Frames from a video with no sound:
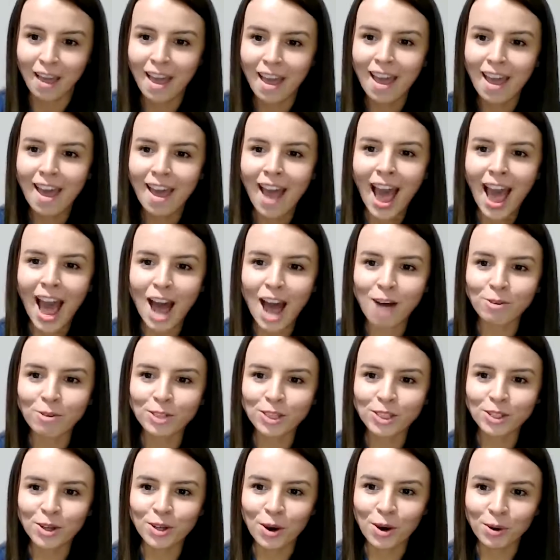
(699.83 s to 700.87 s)
Okay. How we
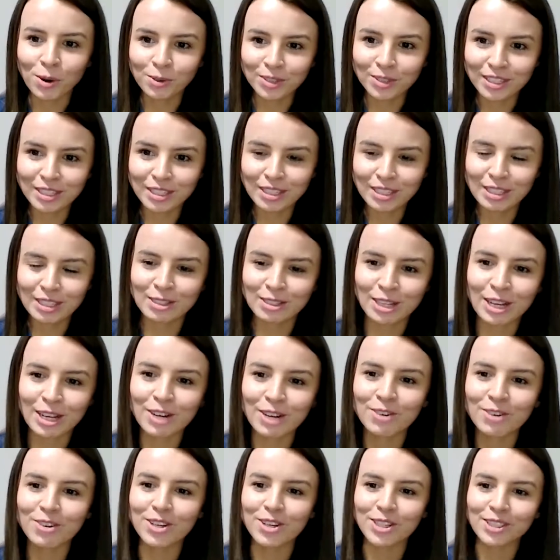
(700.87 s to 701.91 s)
show this, what it
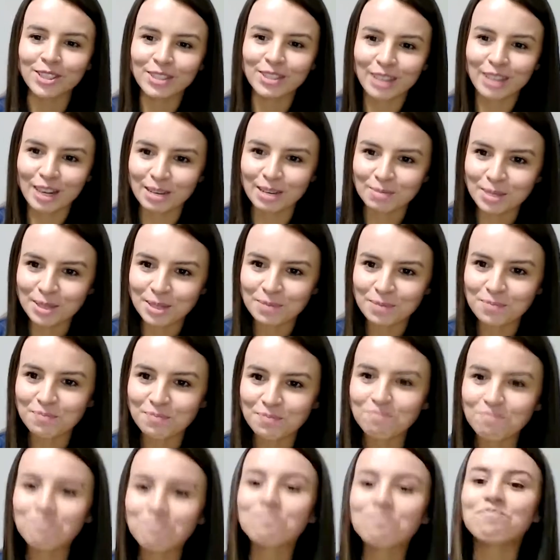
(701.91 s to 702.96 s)
represents.
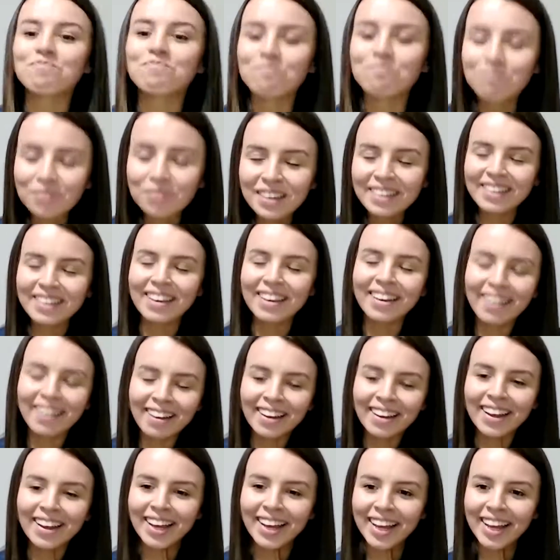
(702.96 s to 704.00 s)
It's talking about
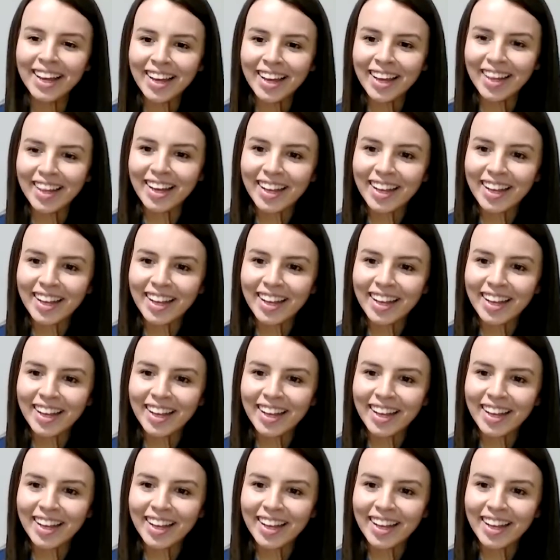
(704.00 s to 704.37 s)
represent.